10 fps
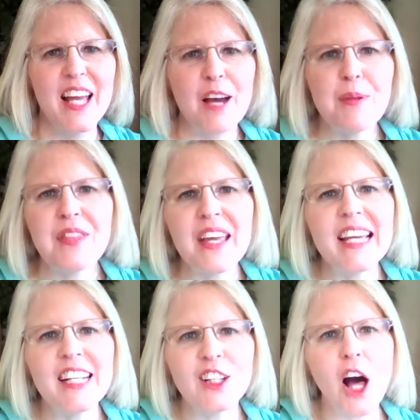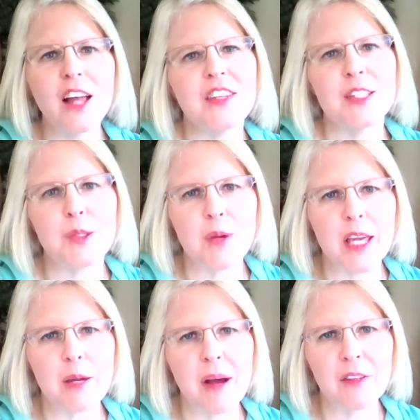I've been thinking a lot this
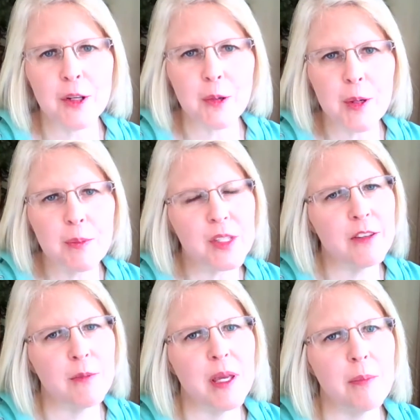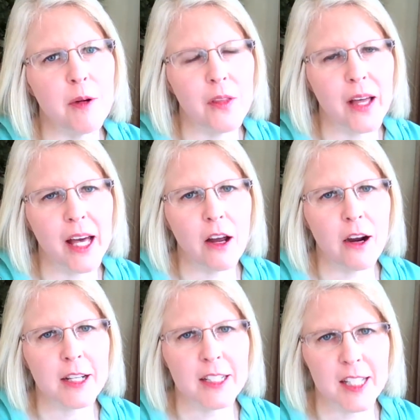week about the groups of people that
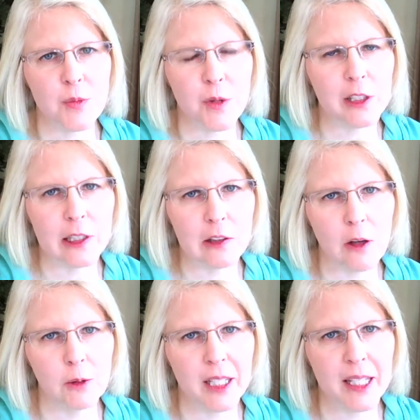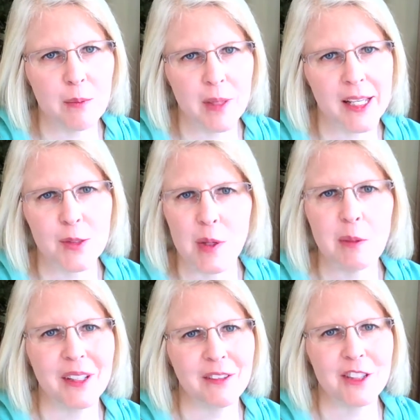are desperately lonely because
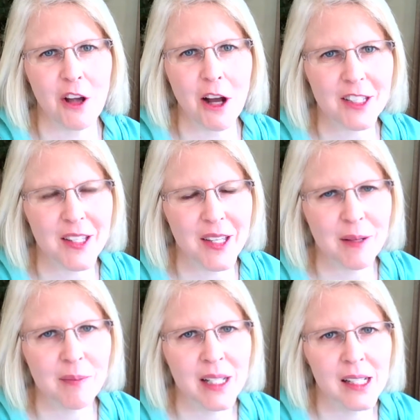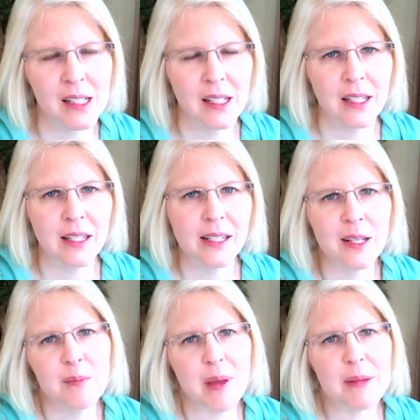people never talk to them.
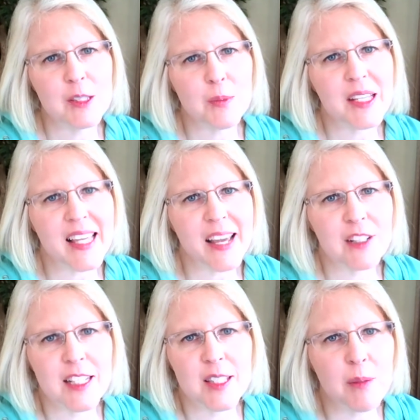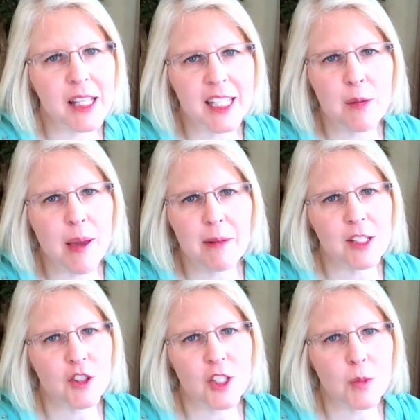Maybe it's because they have a disability, maybe
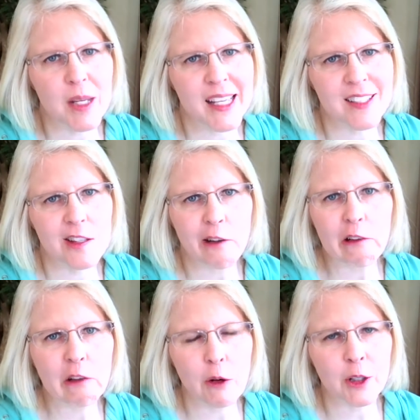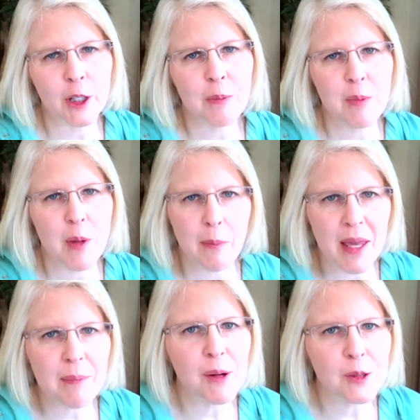it's just because they're a loner, but
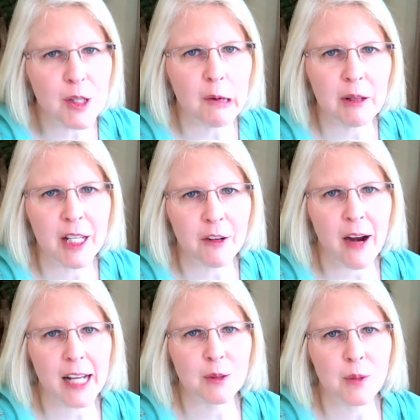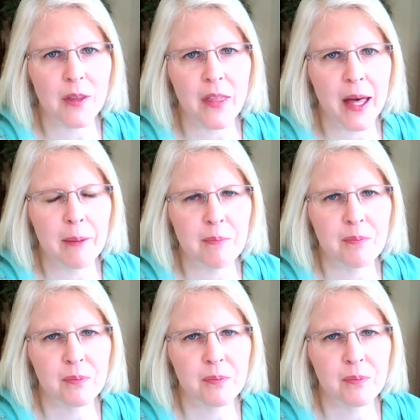people don't interact with them.